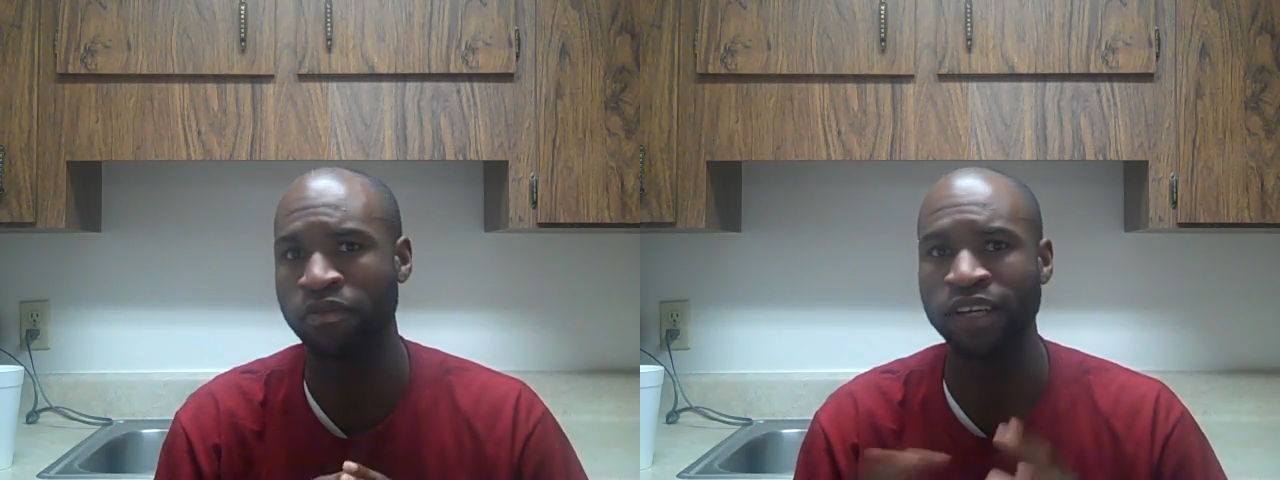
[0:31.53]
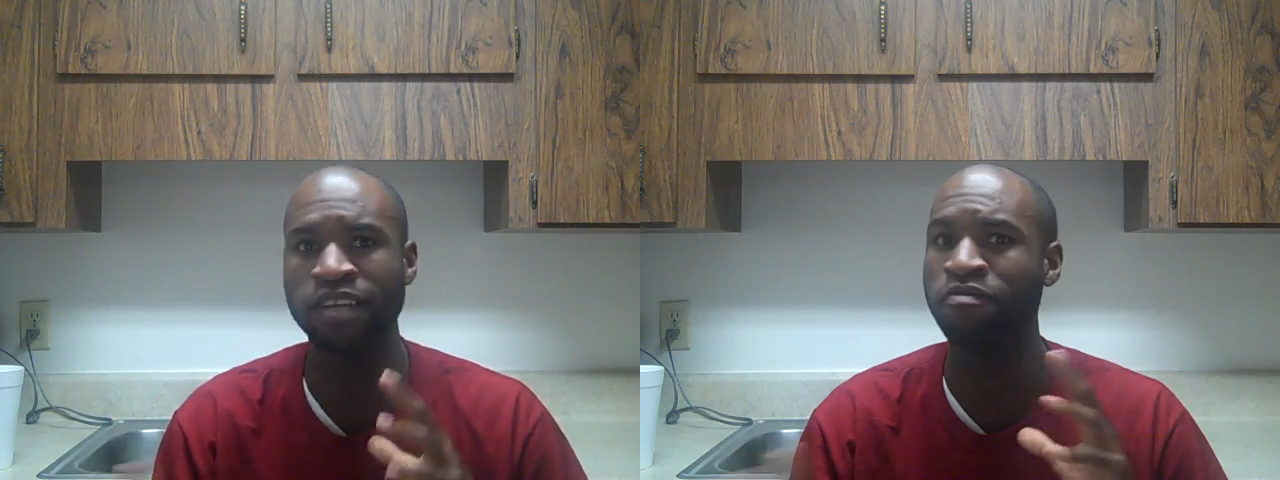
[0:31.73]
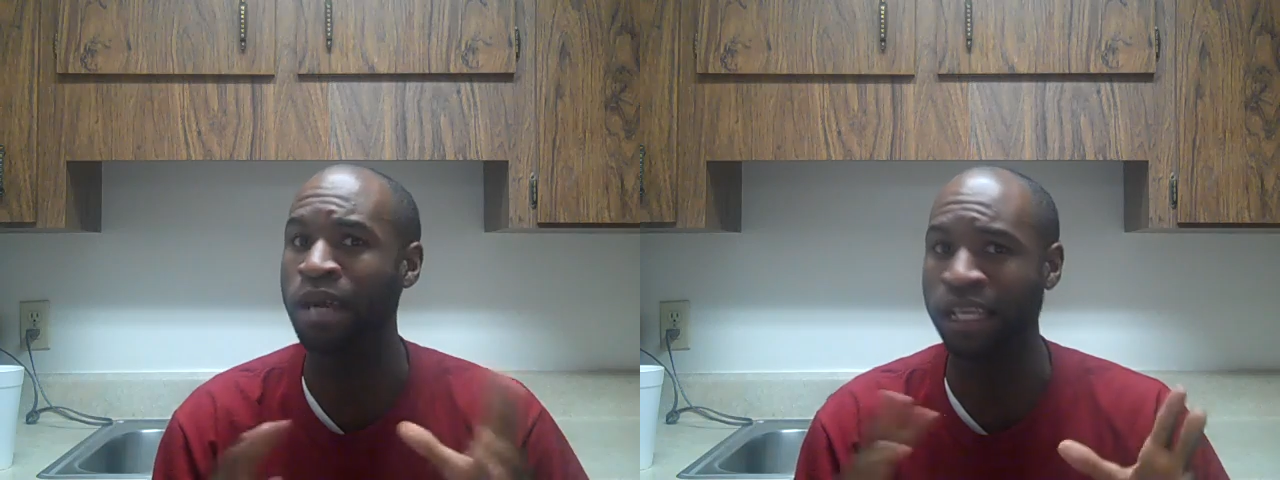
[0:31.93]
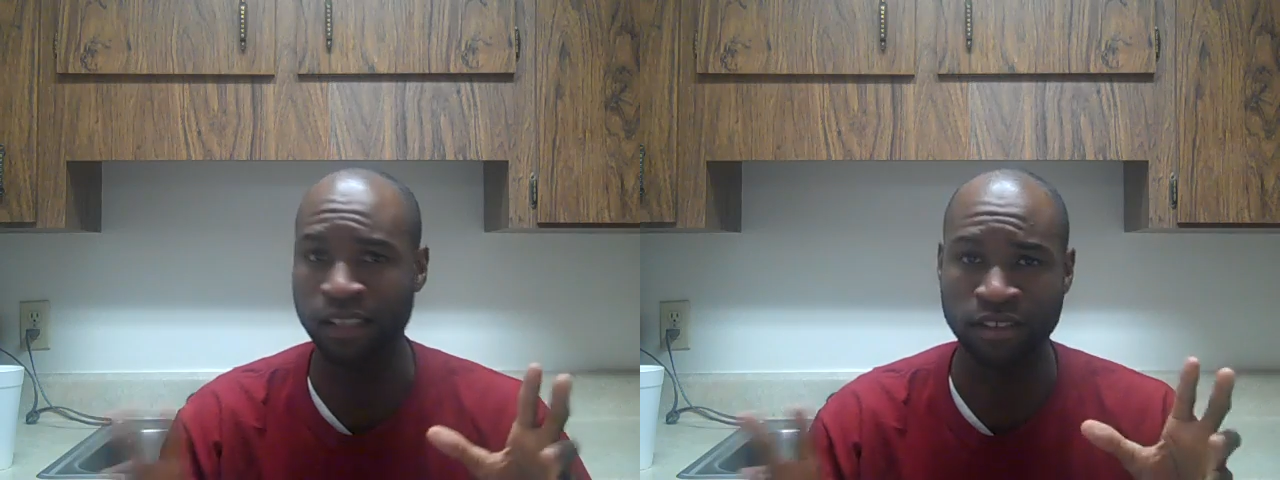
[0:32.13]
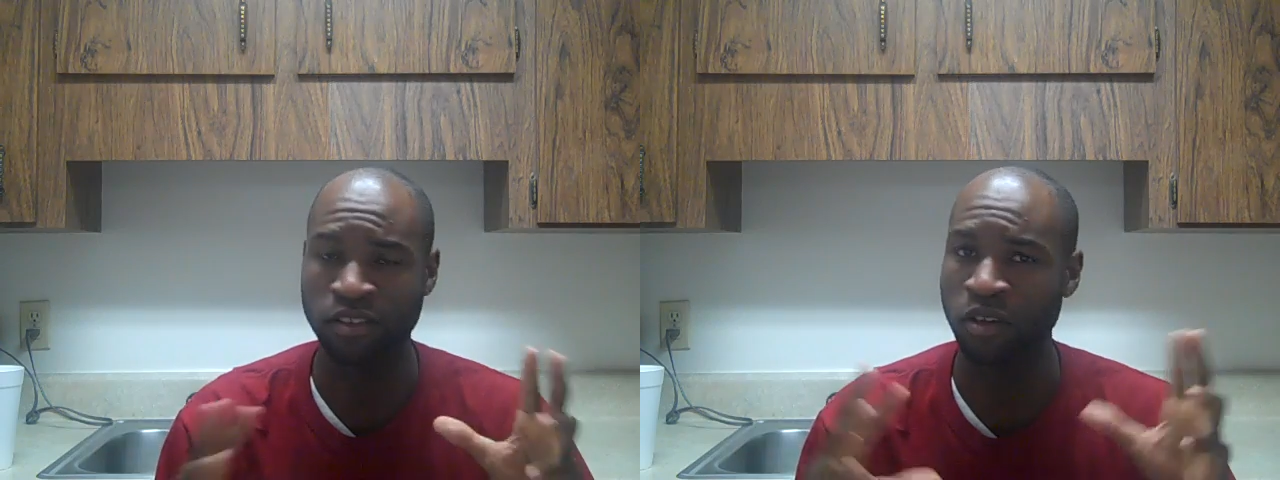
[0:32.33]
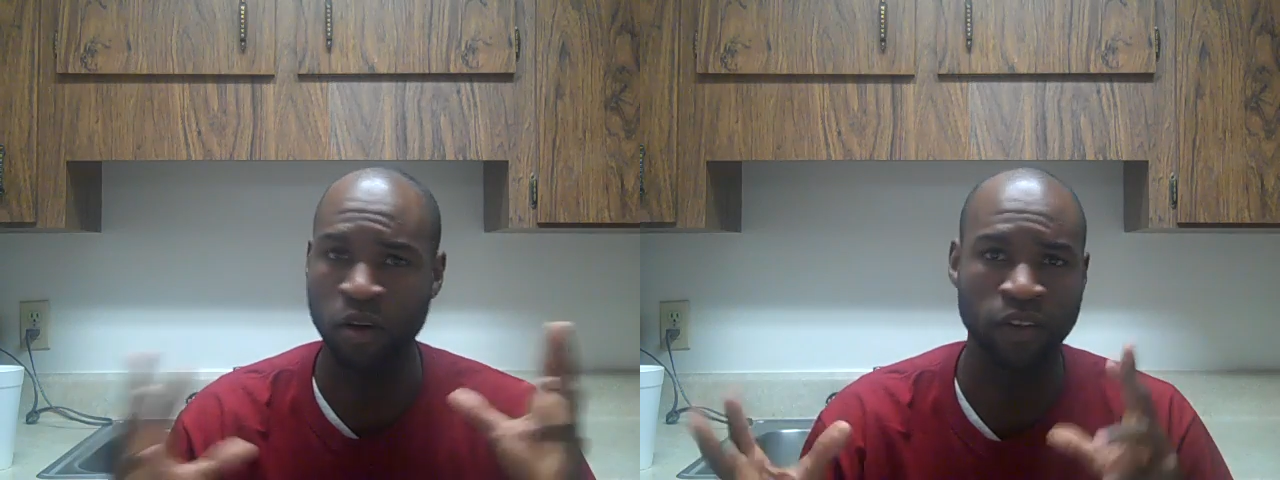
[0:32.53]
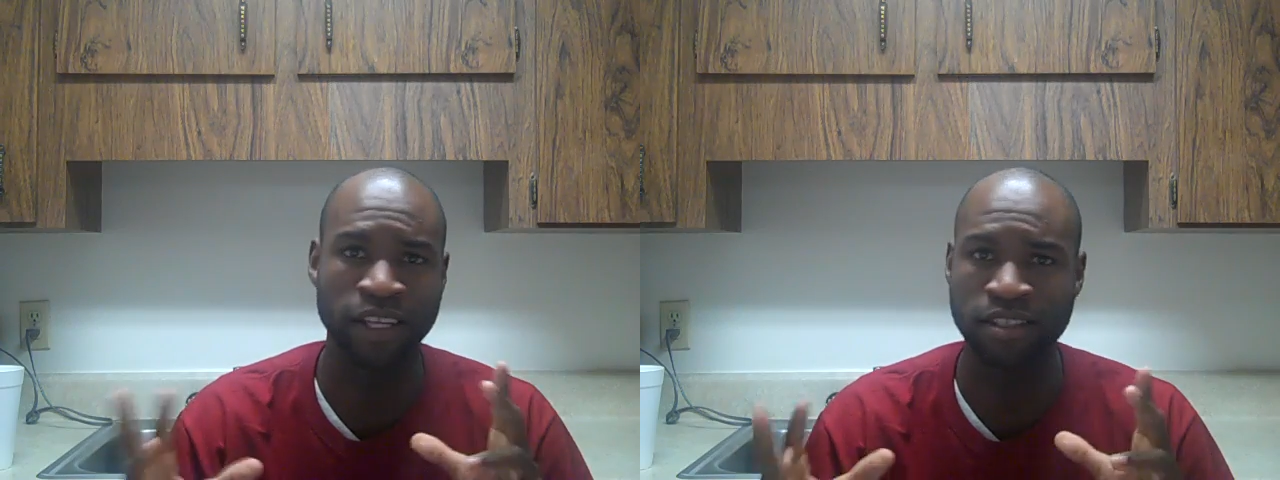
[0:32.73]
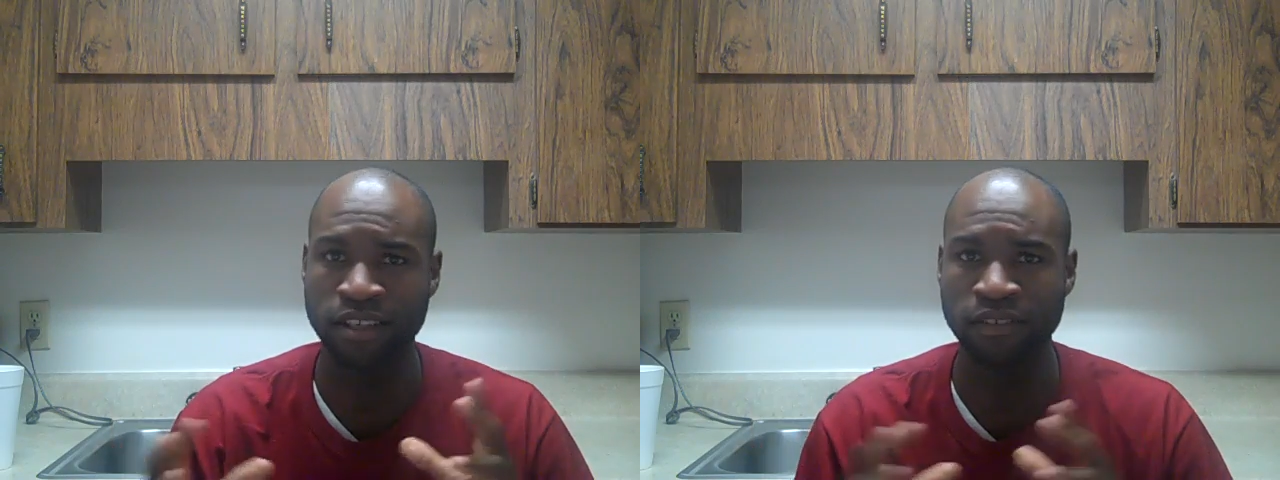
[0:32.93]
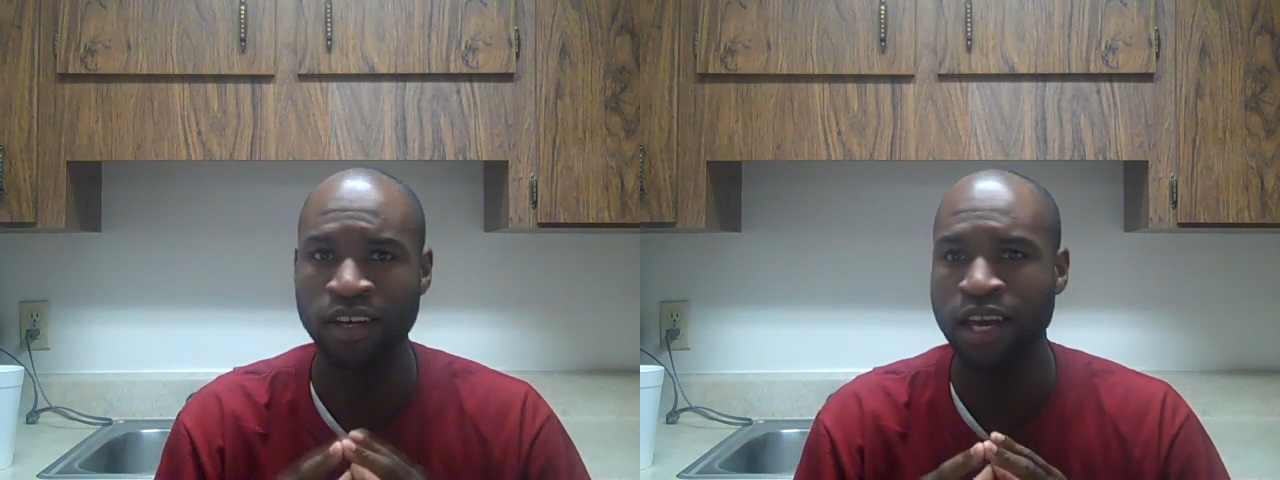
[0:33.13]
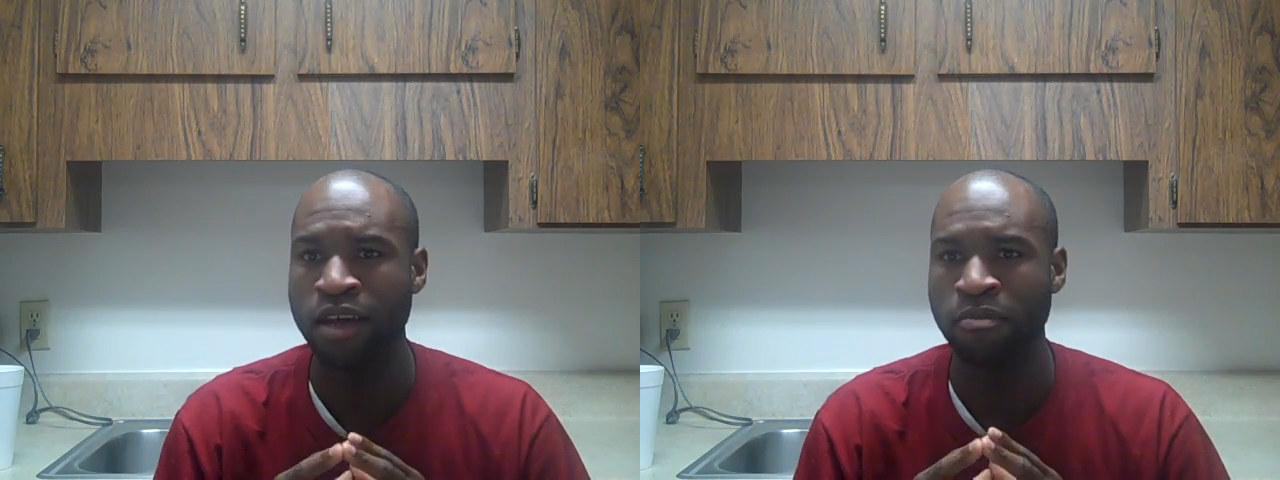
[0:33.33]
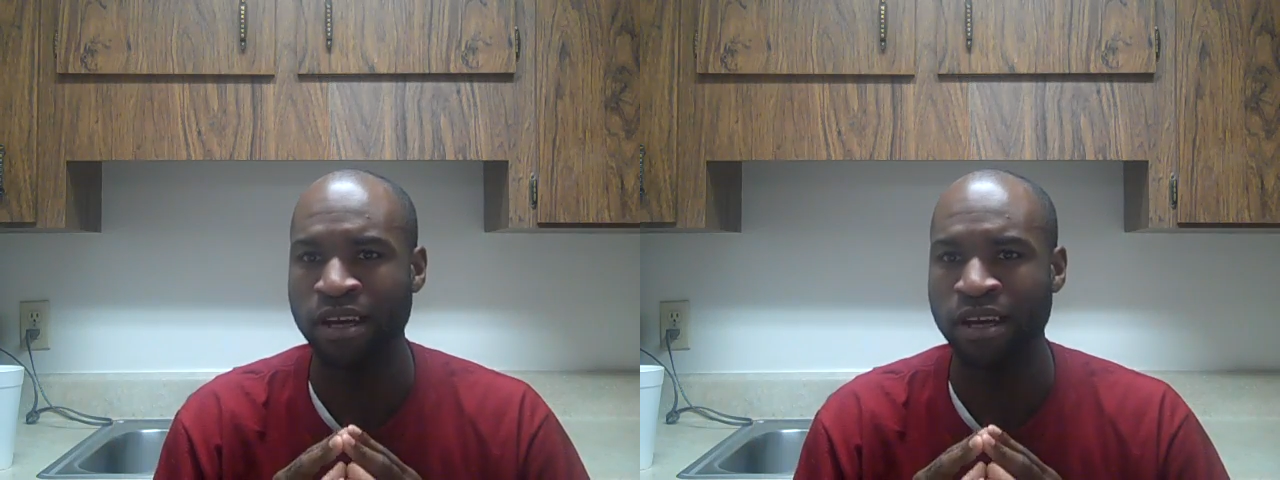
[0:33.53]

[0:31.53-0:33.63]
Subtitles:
preventative maintenance on all that stuff.